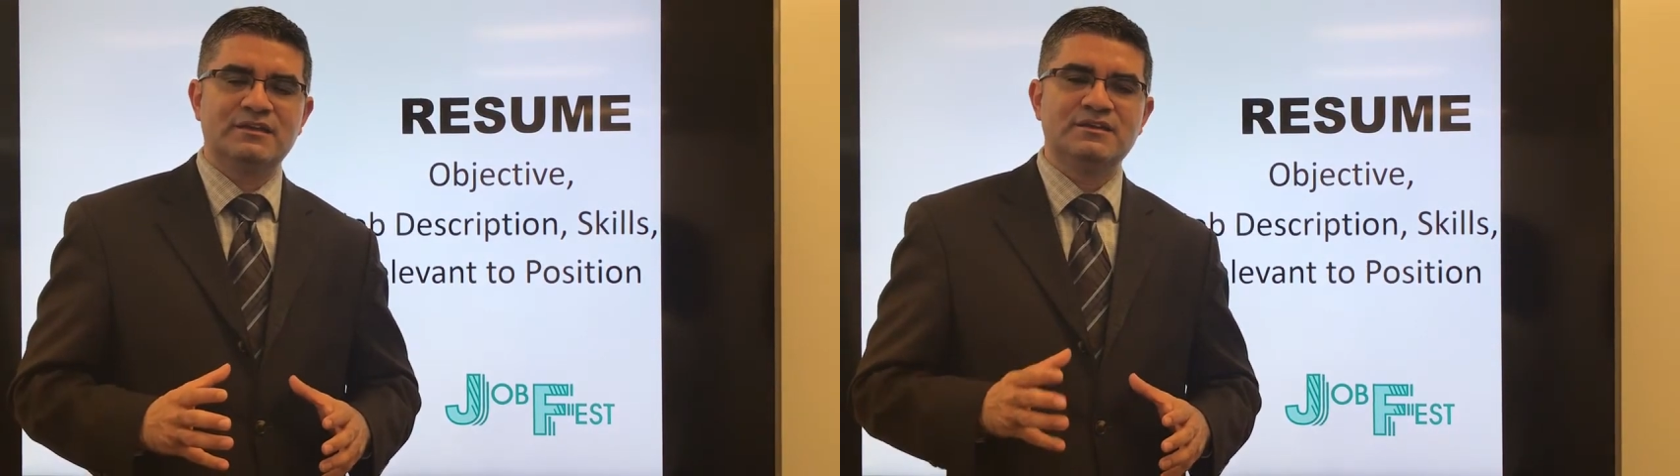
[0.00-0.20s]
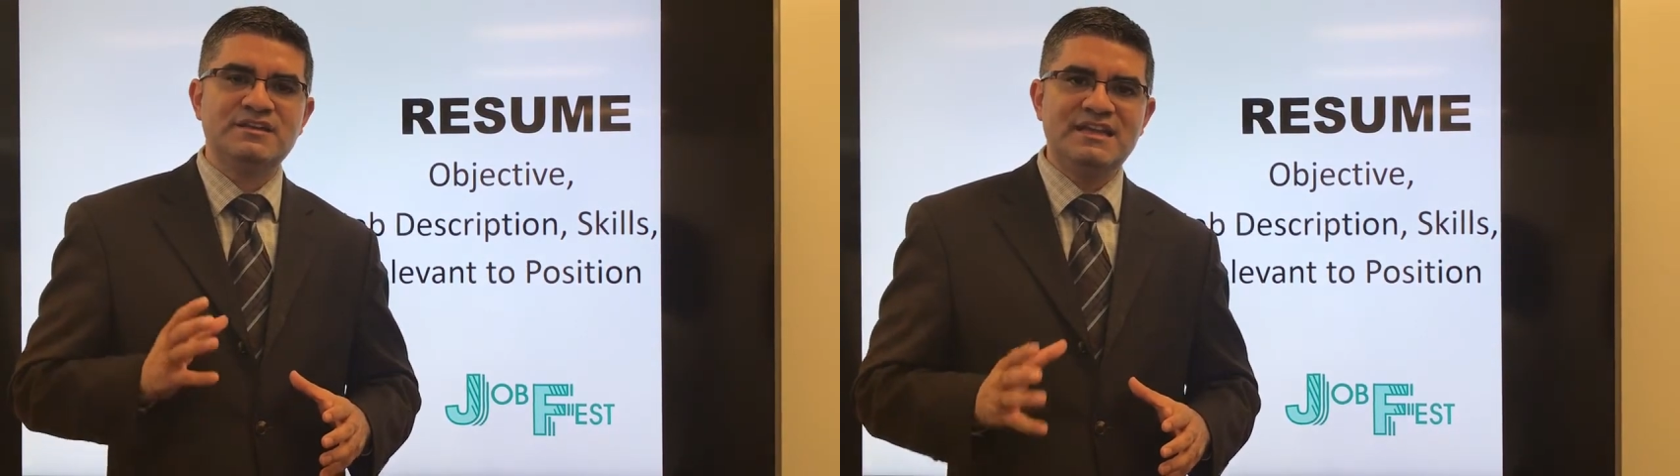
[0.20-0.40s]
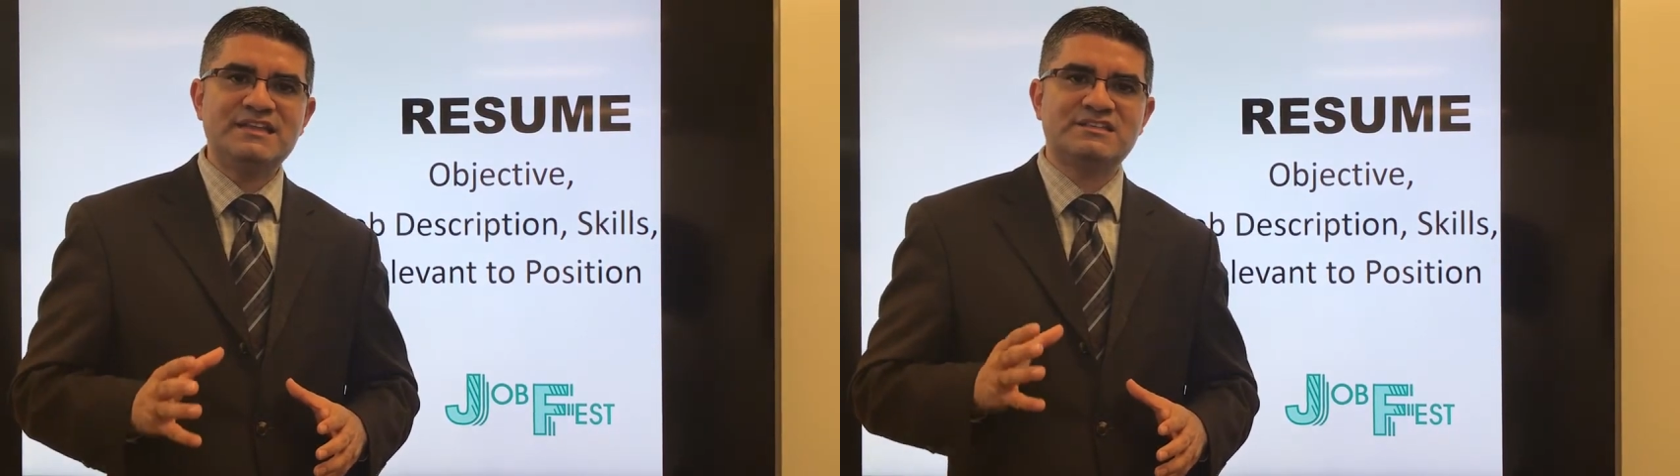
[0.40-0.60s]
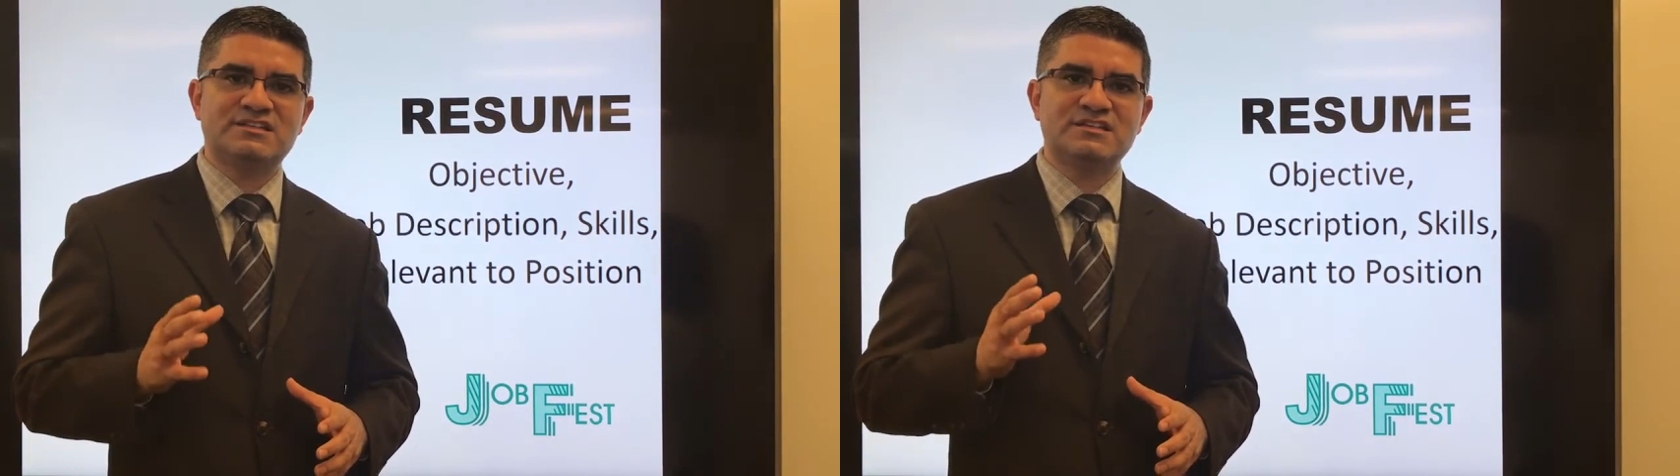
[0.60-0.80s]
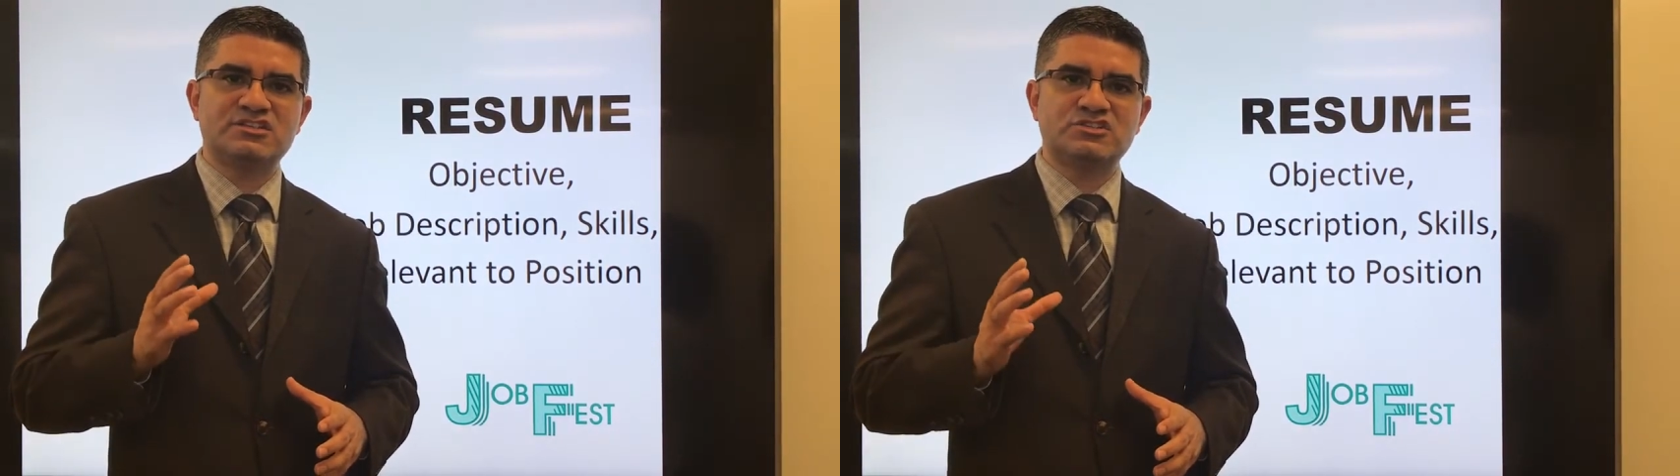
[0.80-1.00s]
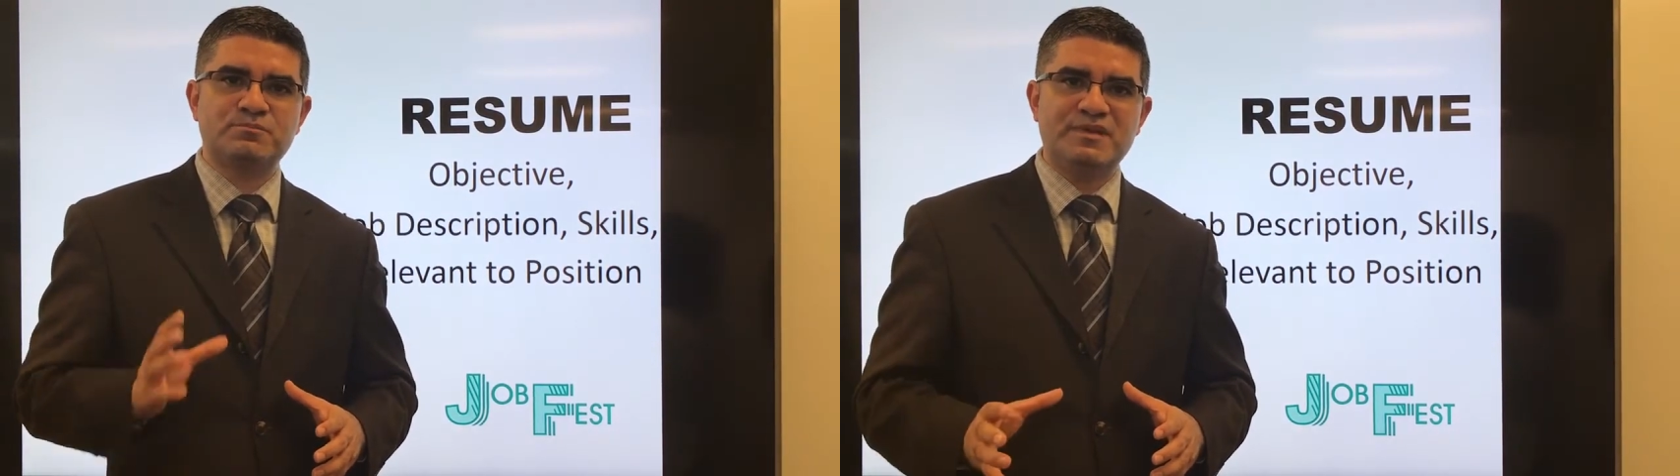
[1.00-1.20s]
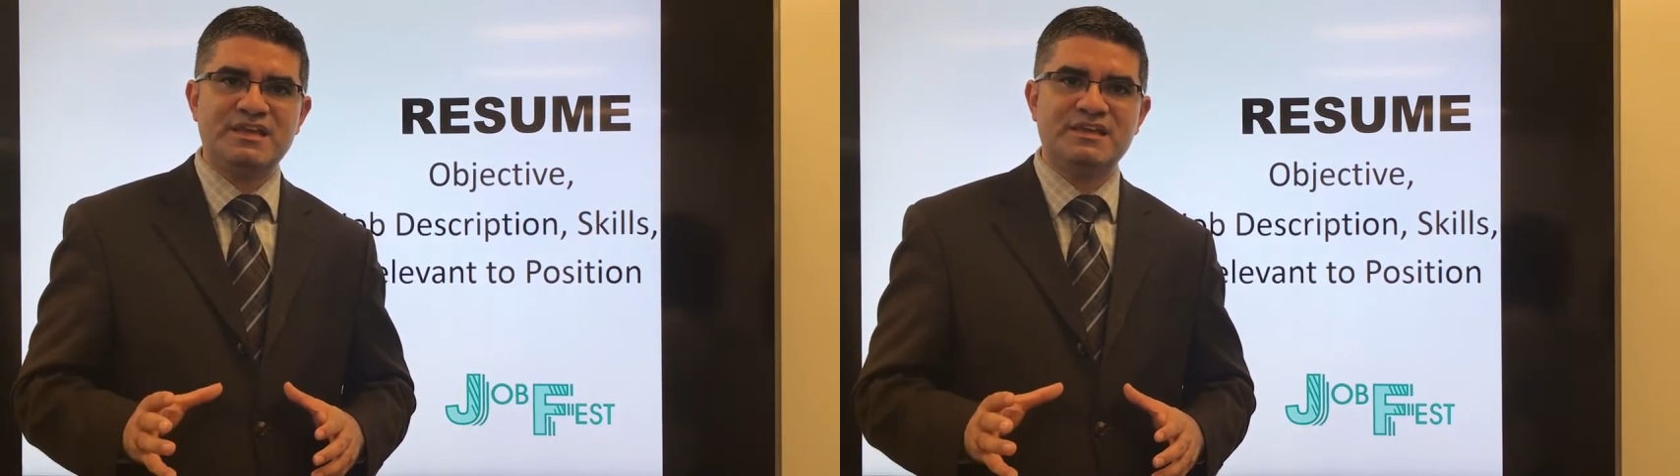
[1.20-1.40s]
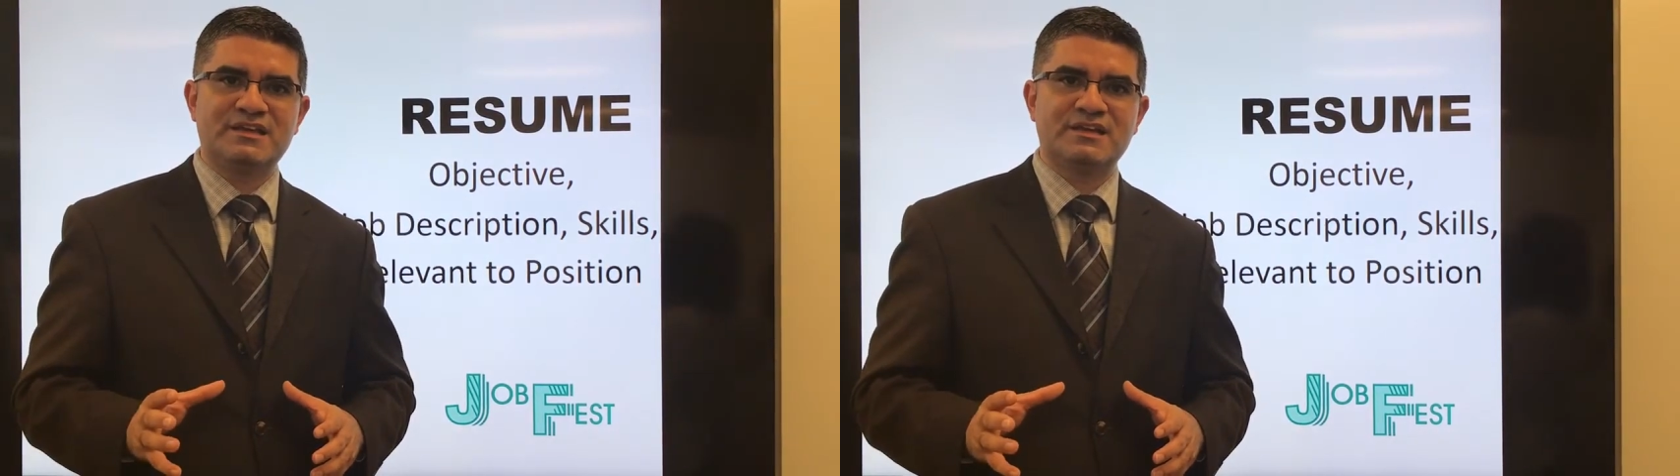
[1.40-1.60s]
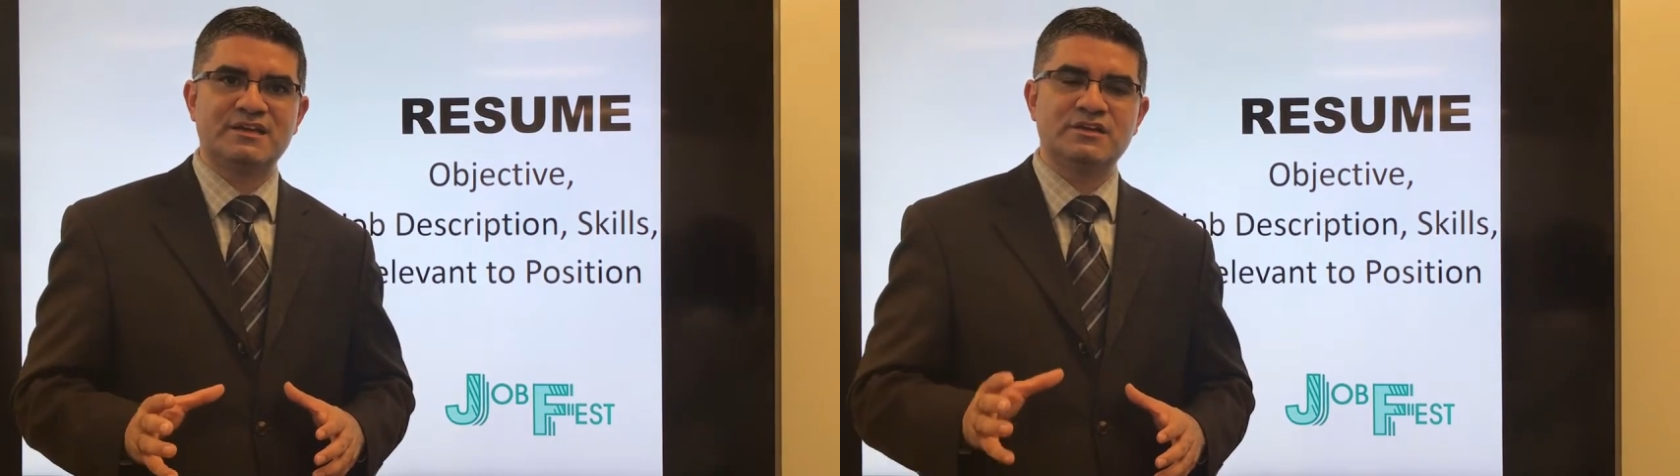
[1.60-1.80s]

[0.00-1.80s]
needs to speak